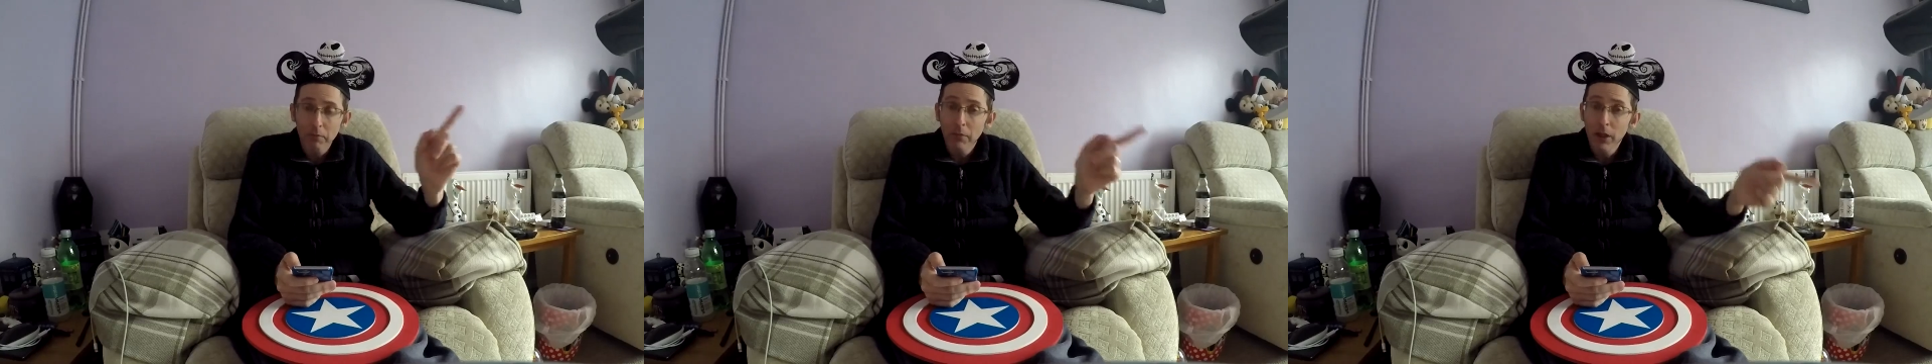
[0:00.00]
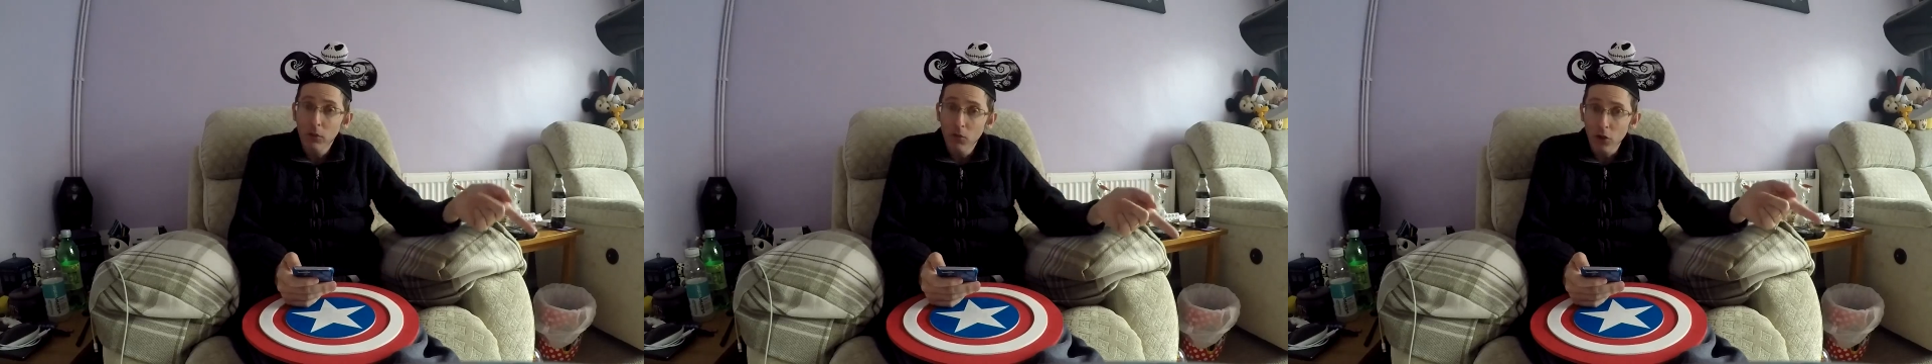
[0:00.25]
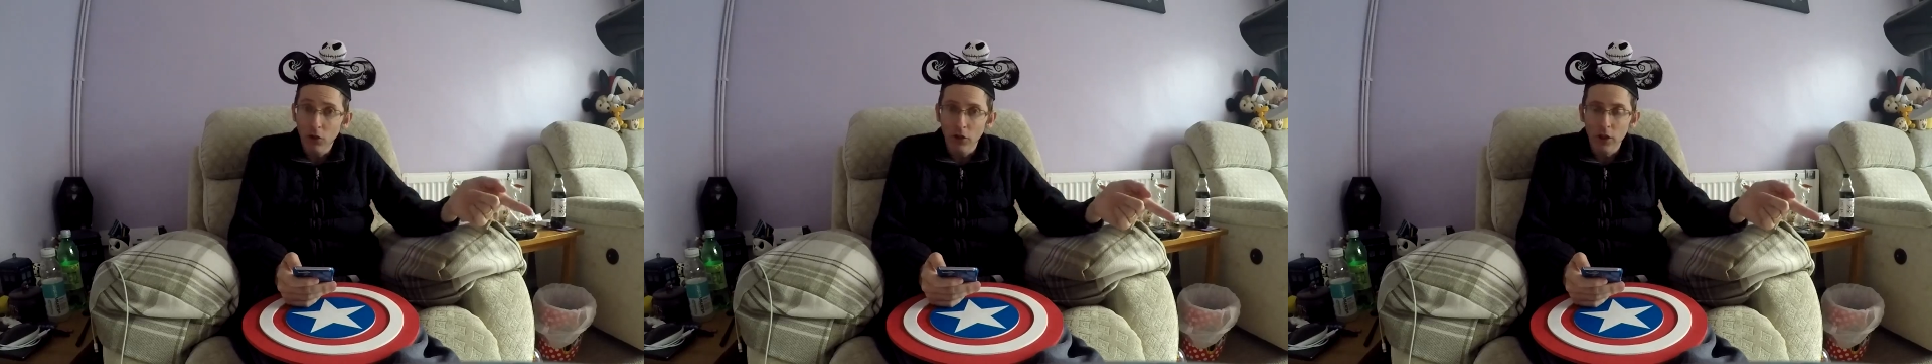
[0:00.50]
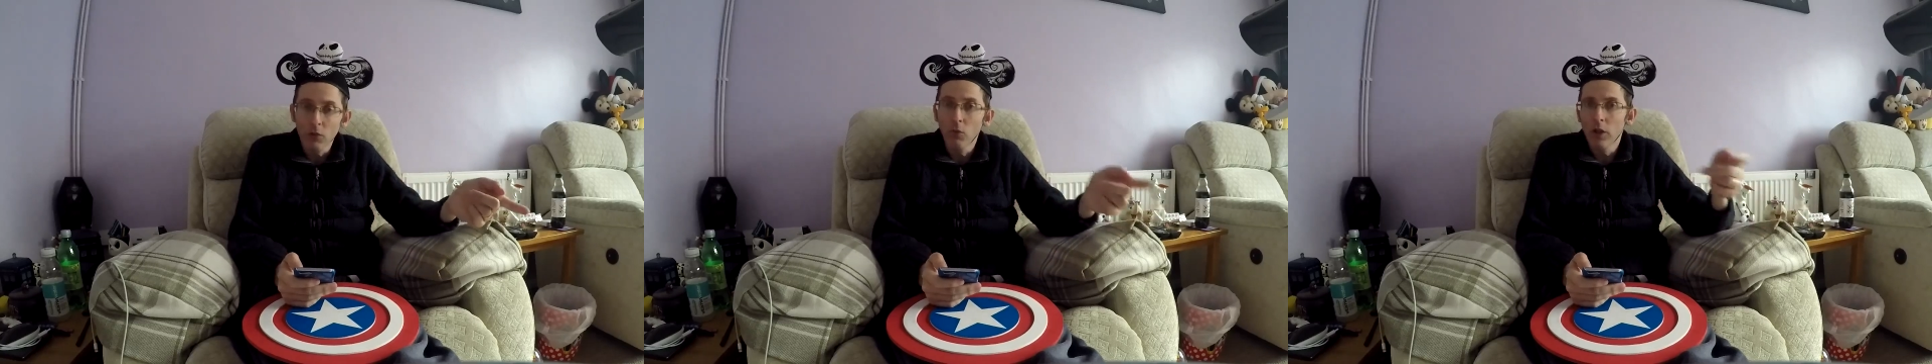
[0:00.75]

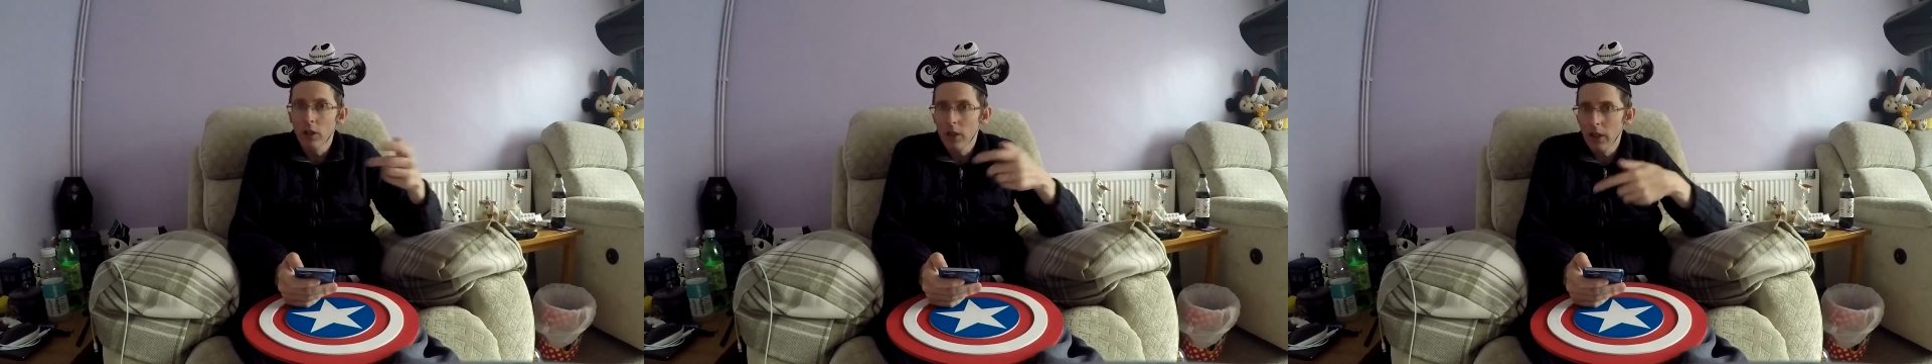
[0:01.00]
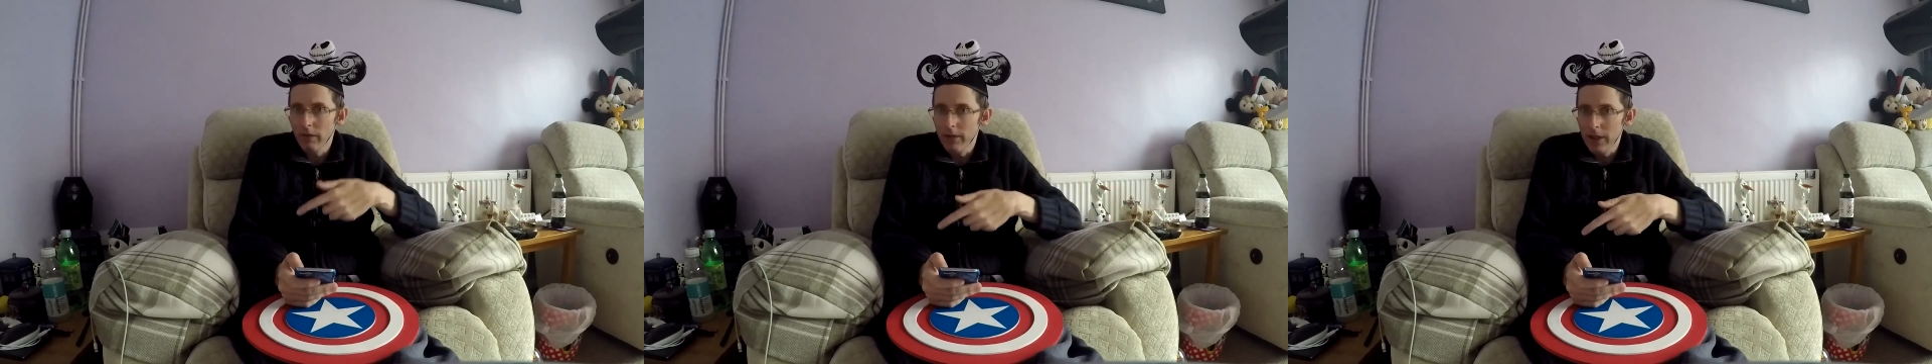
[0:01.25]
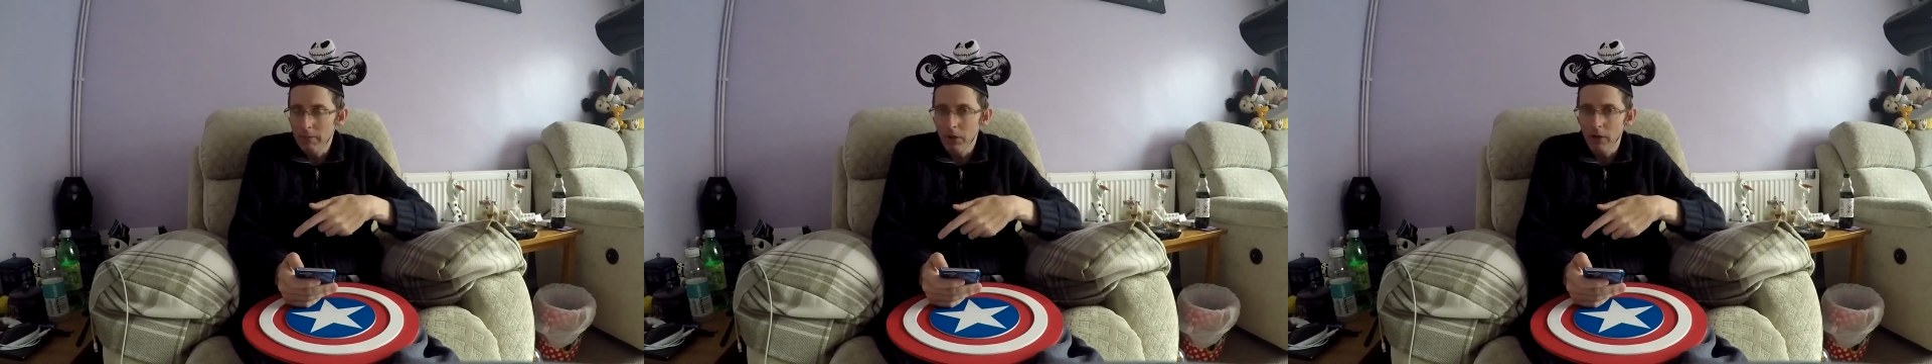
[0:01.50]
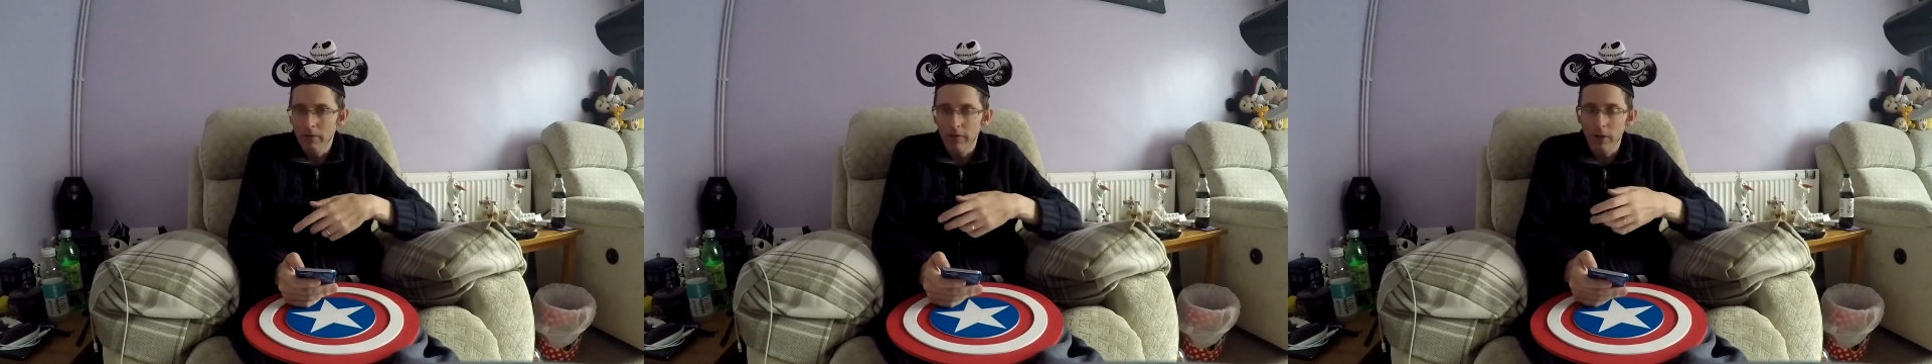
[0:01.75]
Beetlejuice, which is another Tim
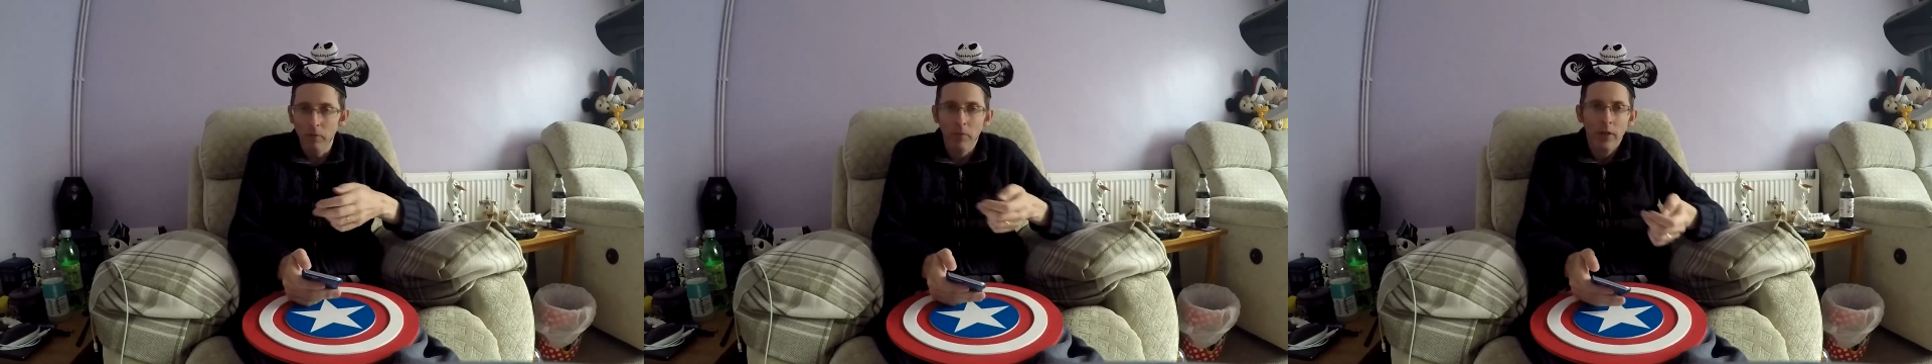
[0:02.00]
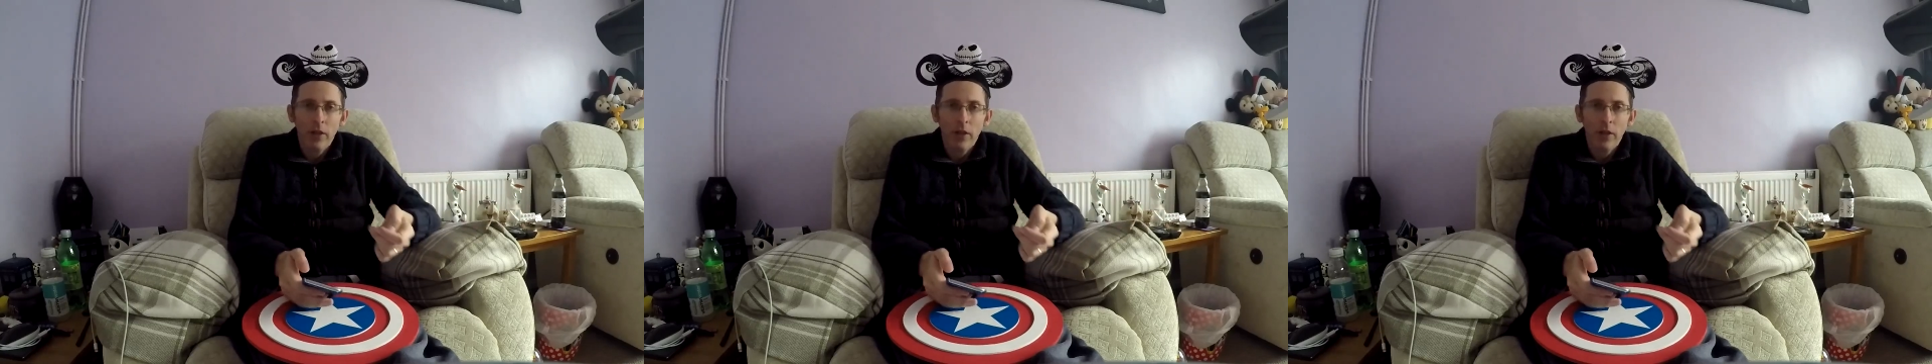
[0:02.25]
Burton film.